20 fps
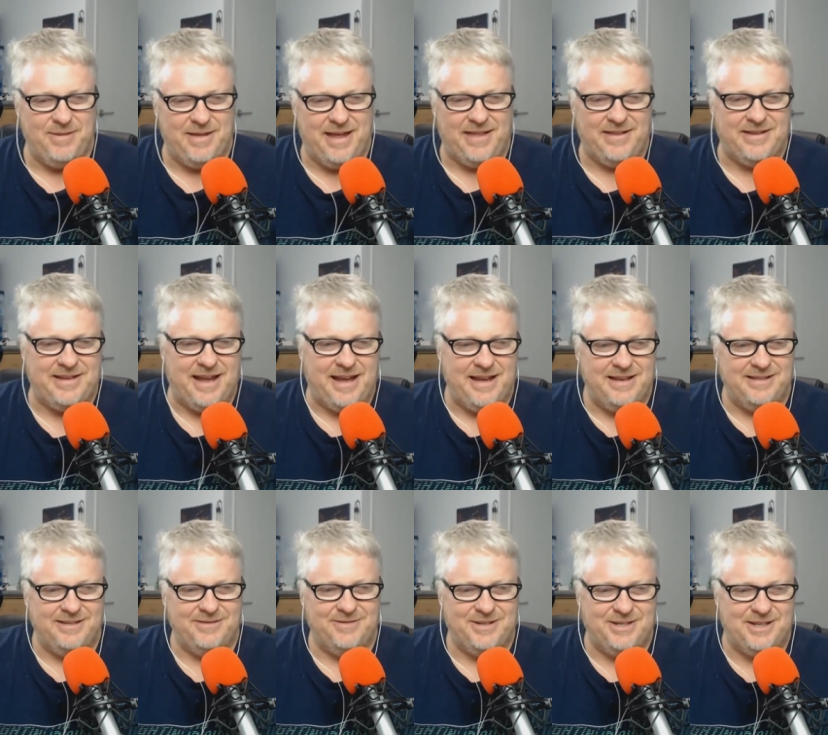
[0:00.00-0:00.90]
but other
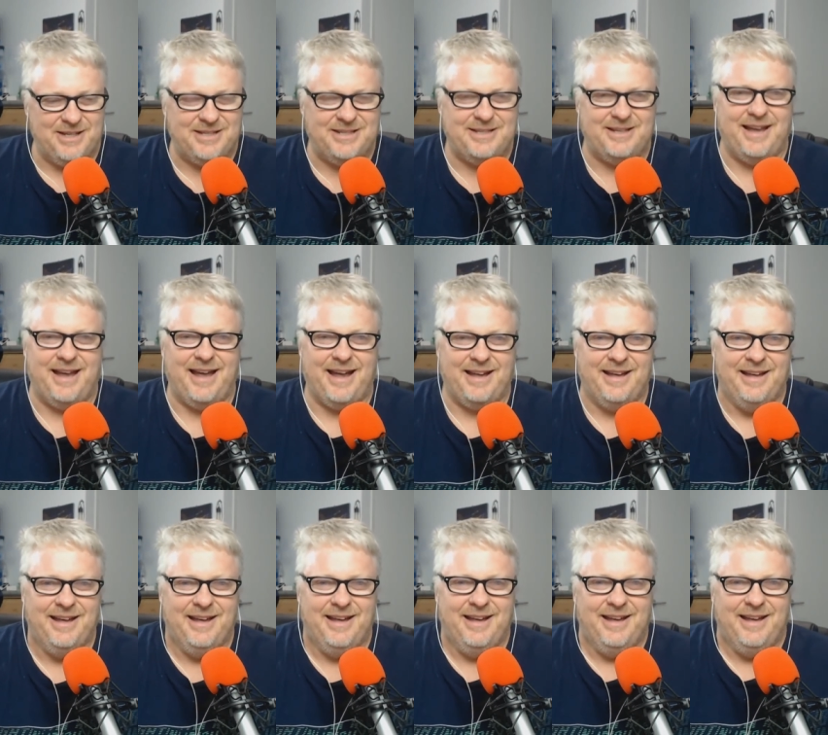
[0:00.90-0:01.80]
days it was just uh,
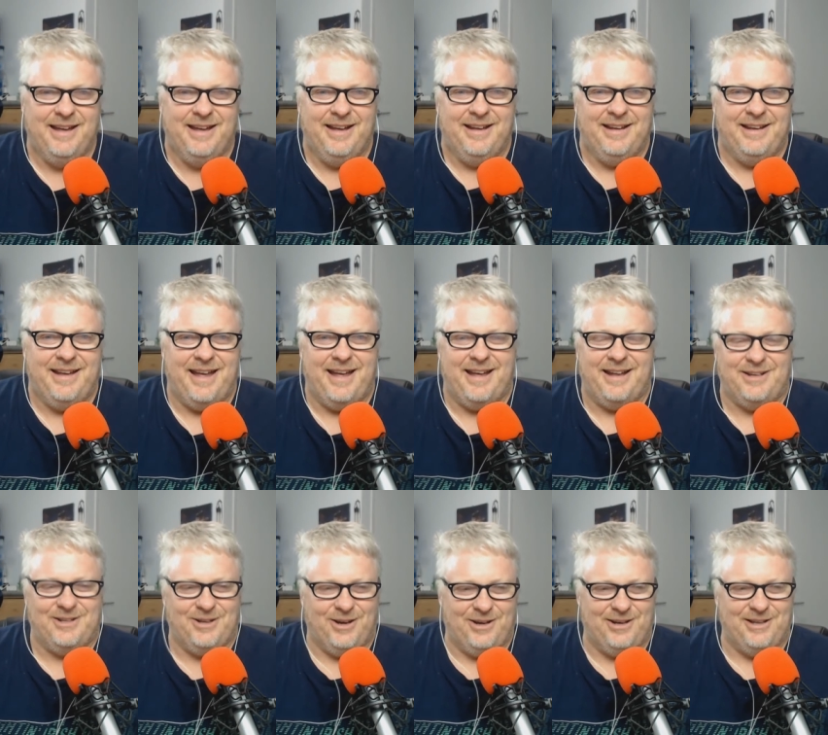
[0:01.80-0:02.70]
yeah,
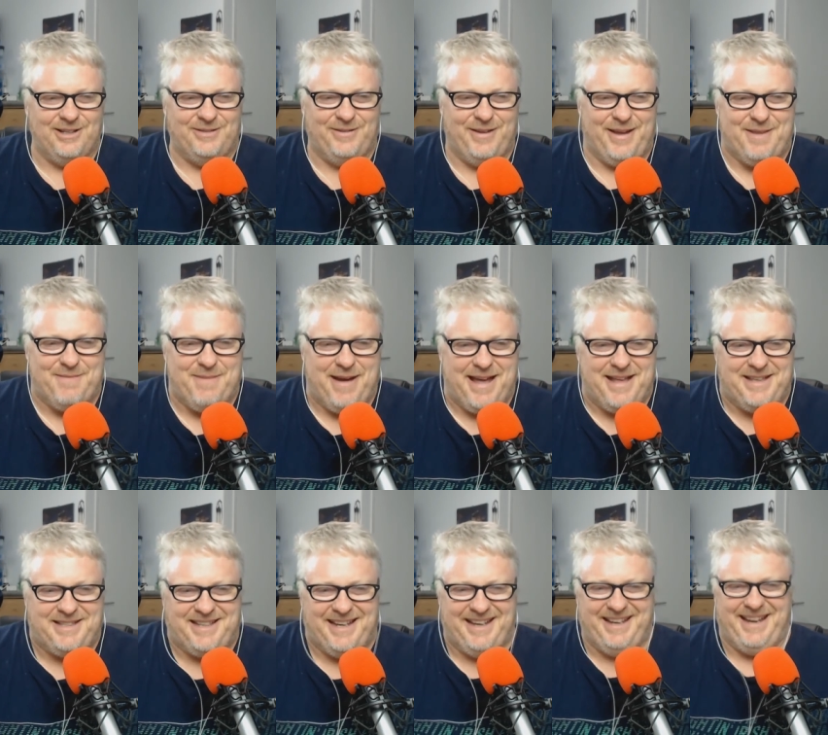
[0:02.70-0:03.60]
chocolates for your mates.